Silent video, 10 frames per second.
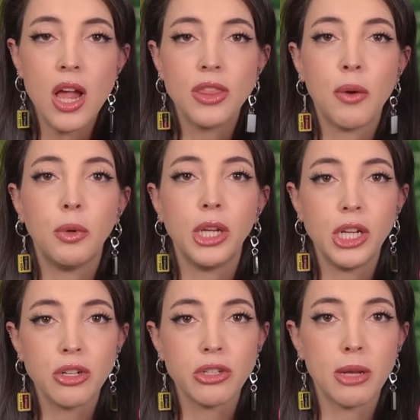that would
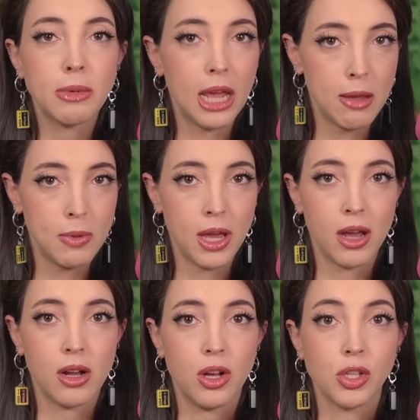intercept API
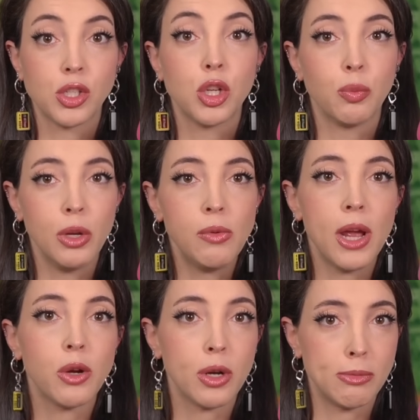calls to
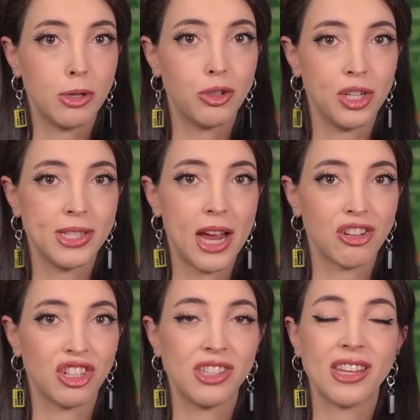rewrite crypto
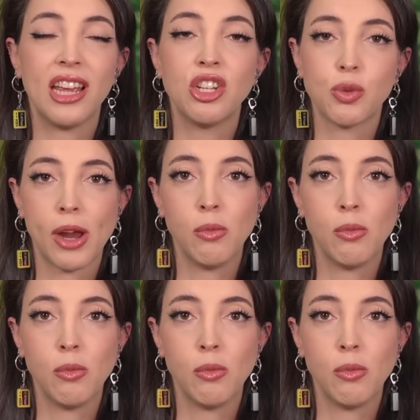transactions and drain